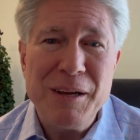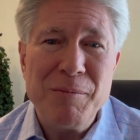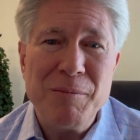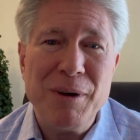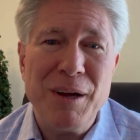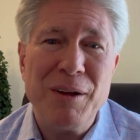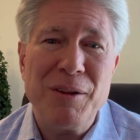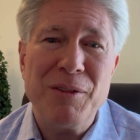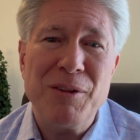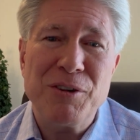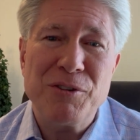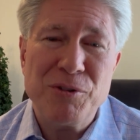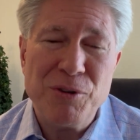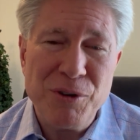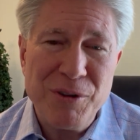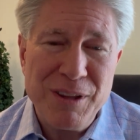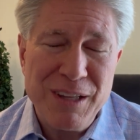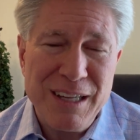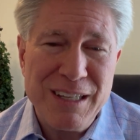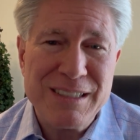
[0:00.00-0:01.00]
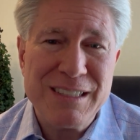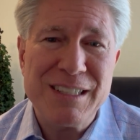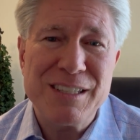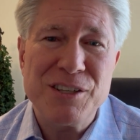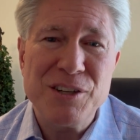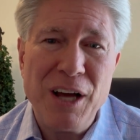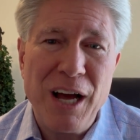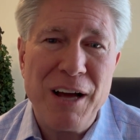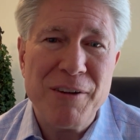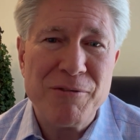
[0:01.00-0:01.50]
but the truth is
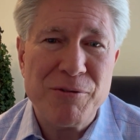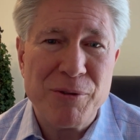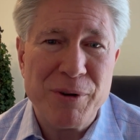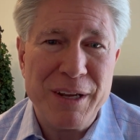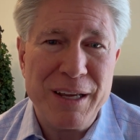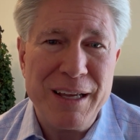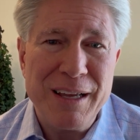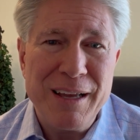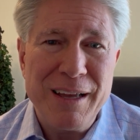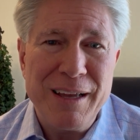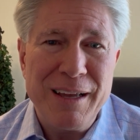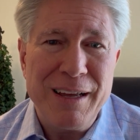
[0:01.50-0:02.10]
it's not free.